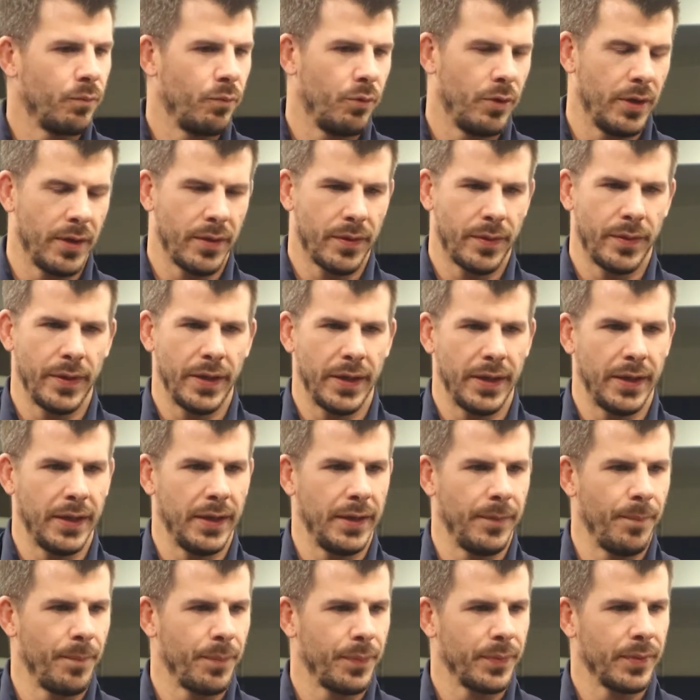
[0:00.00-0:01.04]
with
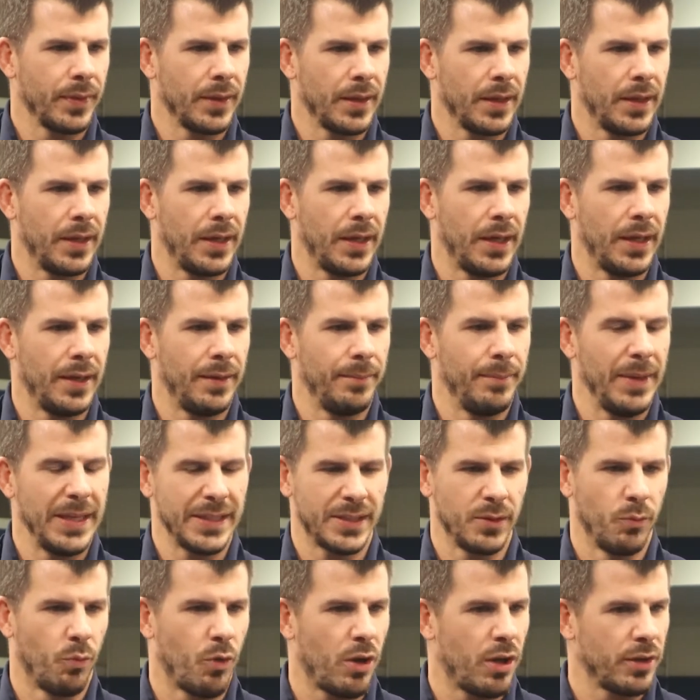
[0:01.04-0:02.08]
um, uh,
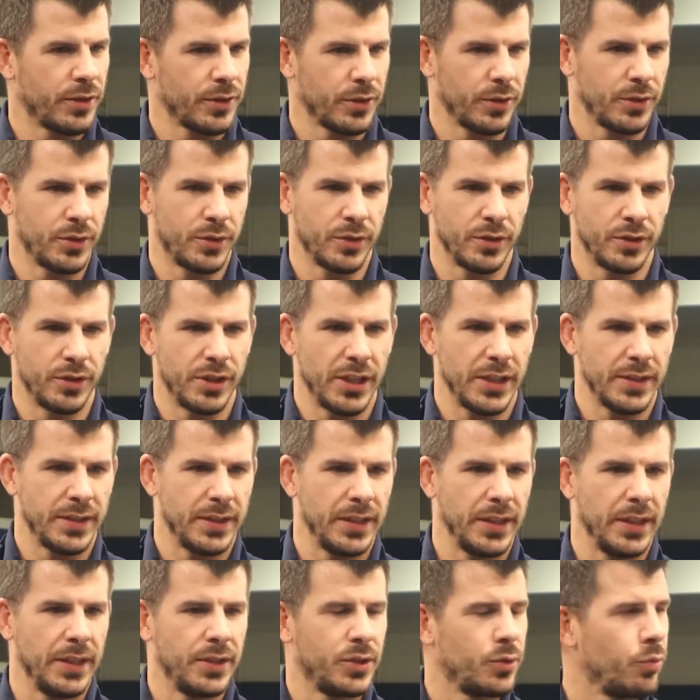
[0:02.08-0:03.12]
Mason Walters or
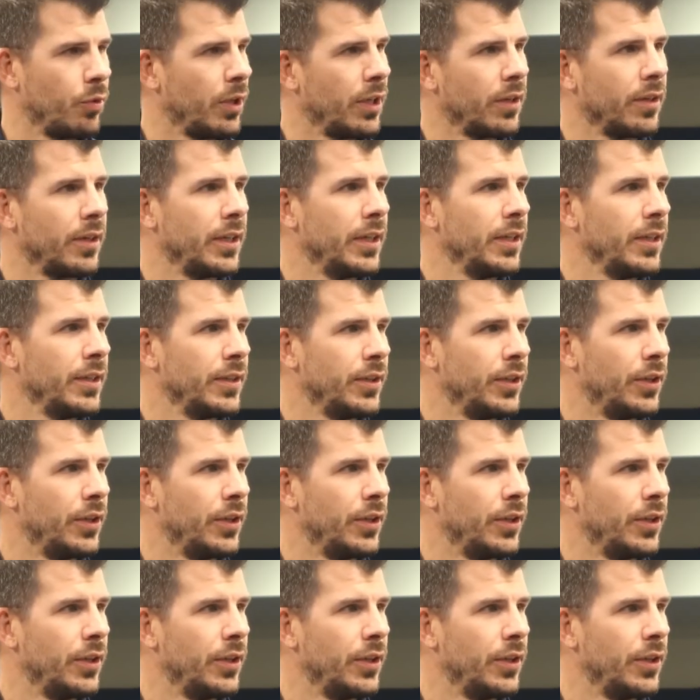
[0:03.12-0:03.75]
Jesse Sweary.